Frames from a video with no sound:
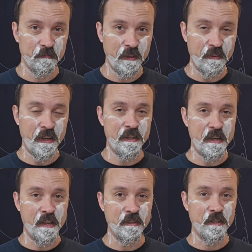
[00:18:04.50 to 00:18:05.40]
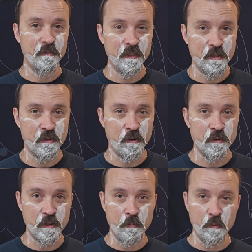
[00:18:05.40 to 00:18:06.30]
Ain't that a daisy, as a certain
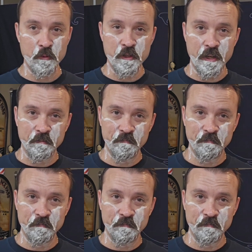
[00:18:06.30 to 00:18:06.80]
someone would say.